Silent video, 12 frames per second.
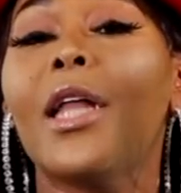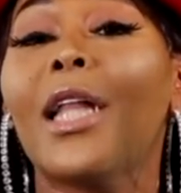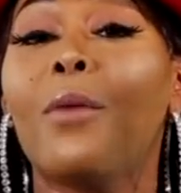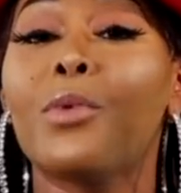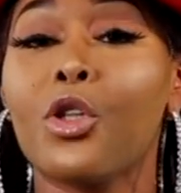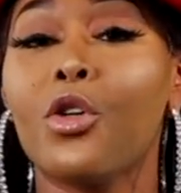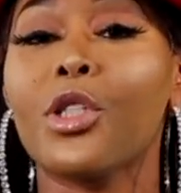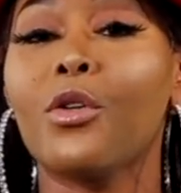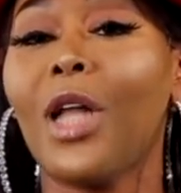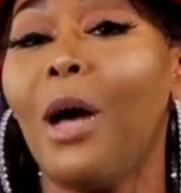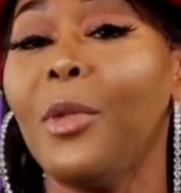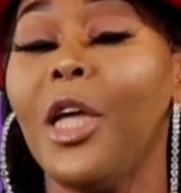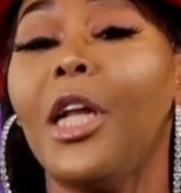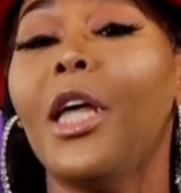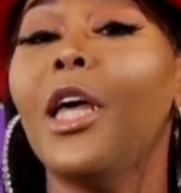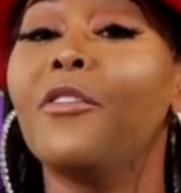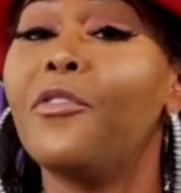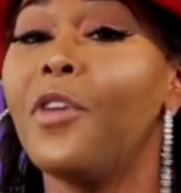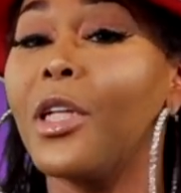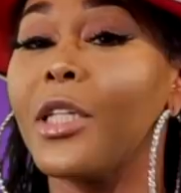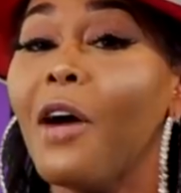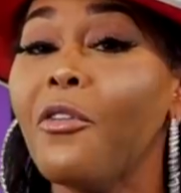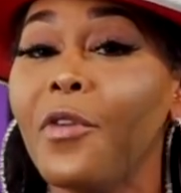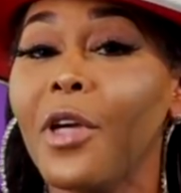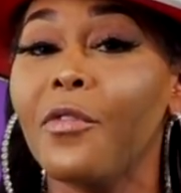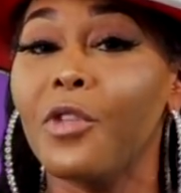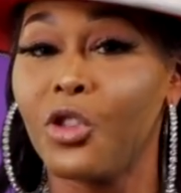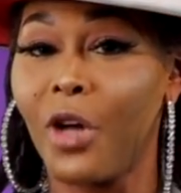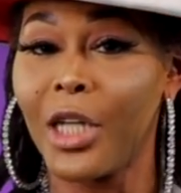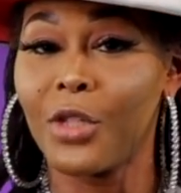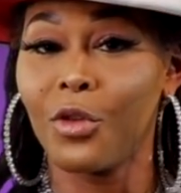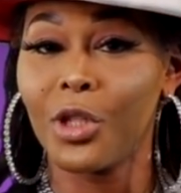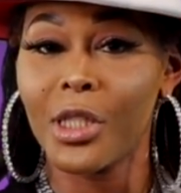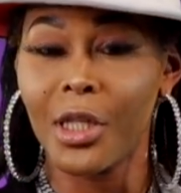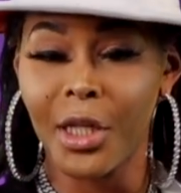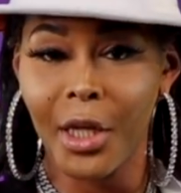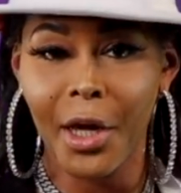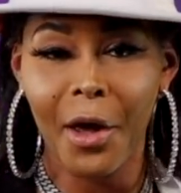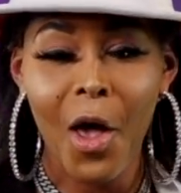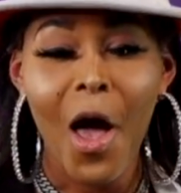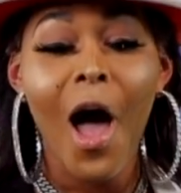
and I was also nominated in Philadelphia for Drag's Realness of the Year.